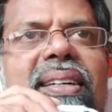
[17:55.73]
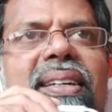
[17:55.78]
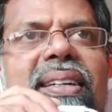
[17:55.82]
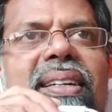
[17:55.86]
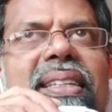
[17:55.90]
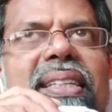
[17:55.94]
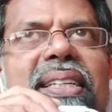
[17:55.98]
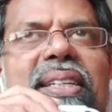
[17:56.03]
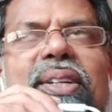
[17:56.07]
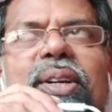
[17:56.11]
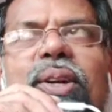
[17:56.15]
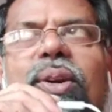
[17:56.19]

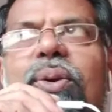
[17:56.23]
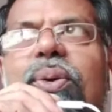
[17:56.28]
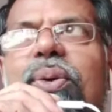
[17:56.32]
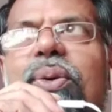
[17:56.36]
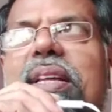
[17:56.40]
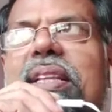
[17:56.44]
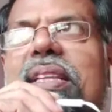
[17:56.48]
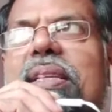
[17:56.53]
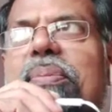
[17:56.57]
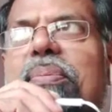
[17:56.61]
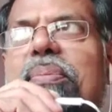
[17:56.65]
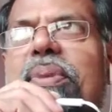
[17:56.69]

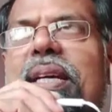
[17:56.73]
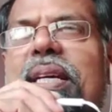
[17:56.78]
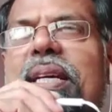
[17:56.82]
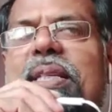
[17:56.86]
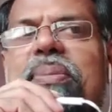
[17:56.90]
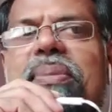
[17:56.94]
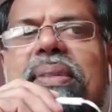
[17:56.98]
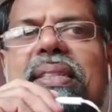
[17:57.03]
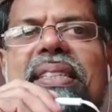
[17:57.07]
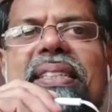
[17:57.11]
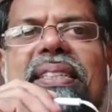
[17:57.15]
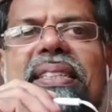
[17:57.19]
Including the
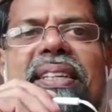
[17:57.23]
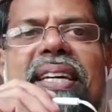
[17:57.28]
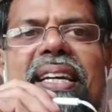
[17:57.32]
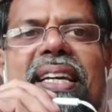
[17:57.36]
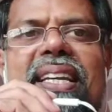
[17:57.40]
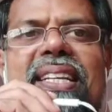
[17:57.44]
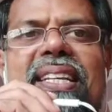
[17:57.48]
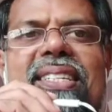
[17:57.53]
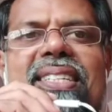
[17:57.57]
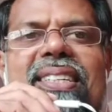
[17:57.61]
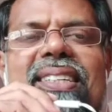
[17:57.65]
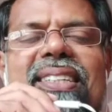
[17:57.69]
placement
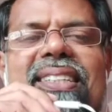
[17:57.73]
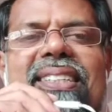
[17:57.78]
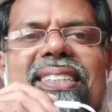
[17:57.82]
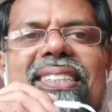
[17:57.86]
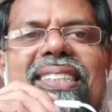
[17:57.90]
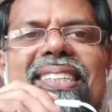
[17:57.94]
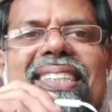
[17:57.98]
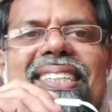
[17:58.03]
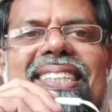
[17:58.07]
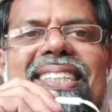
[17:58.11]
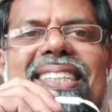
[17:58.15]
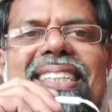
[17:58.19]
director,
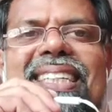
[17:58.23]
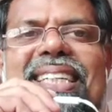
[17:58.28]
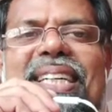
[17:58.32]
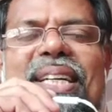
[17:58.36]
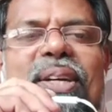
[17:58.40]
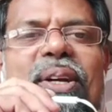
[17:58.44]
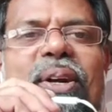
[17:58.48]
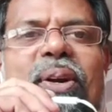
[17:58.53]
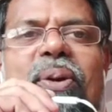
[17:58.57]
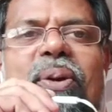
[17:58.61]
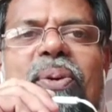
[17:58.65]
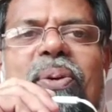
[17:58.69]

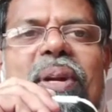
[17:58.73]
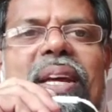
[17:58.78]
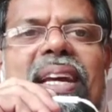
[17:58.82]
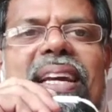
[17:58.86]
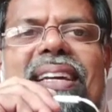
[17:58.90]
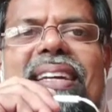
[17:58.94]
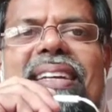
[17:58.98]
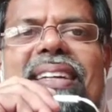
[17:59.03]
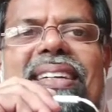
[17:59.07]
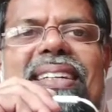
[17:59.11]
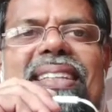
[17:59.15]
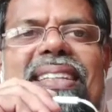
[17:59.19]

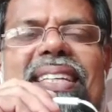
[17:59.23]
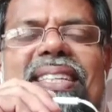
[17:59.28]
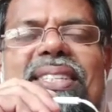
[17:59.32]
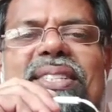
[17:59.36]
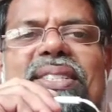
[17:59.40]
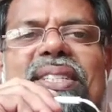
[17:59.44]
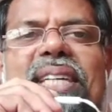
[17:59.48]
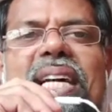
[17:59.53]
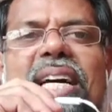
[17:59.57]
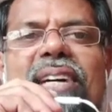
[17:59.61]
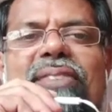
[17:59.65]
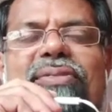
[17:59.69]
including the
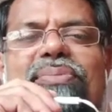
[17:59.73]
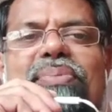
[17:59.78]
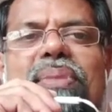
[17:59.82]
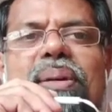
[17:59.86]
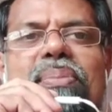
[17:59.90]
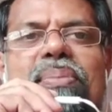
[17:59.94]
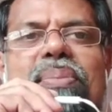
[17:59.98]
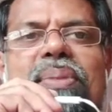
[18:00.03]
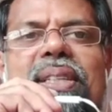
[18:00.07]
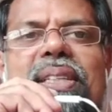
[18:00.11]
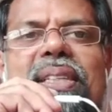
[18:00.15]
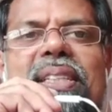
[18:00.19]
staff
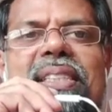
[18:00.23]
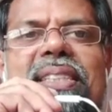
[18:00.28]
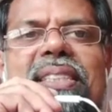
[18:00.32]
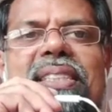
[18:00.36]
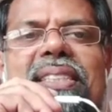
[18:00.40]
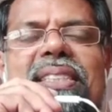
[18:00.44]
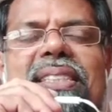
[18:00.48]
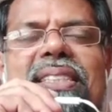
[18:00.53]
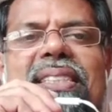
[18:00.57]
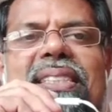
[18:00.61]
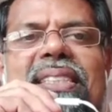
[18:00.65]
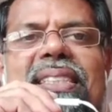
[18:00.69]

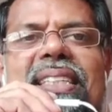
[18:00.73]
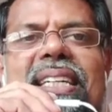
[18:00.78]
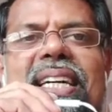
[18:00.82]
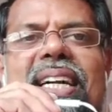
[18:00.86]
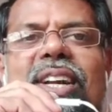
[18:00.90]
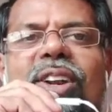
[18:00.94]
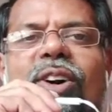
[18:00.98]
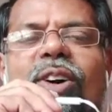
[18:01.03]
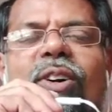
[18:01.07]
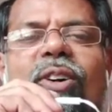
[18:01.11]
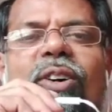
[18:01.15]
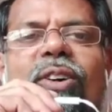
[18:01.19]
members, and
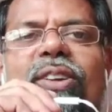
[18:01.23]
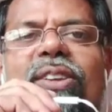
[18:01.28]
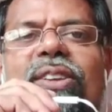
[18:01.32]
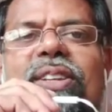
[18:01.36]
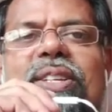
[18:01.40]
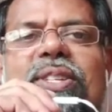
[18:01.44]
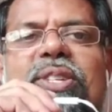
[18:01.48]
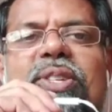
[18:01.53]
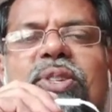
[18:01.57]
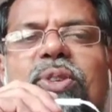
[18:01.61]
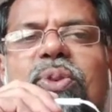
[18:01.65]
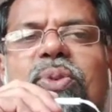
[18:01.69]
all the
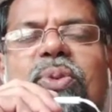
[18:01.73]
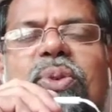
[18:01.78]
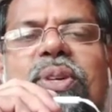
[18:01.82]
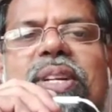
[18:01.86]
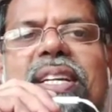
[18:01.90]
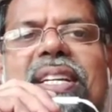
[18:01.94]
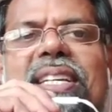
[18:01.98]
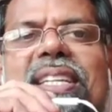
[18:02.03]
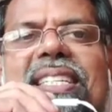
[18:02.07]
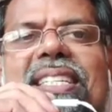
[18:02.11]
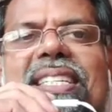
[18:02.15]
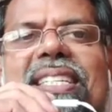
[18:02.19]

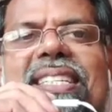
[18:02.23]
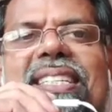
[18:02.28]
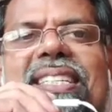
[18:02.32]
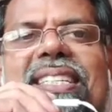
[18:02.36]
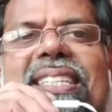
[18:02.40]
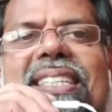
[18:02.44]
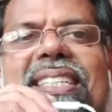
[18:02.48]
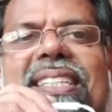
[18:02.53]
students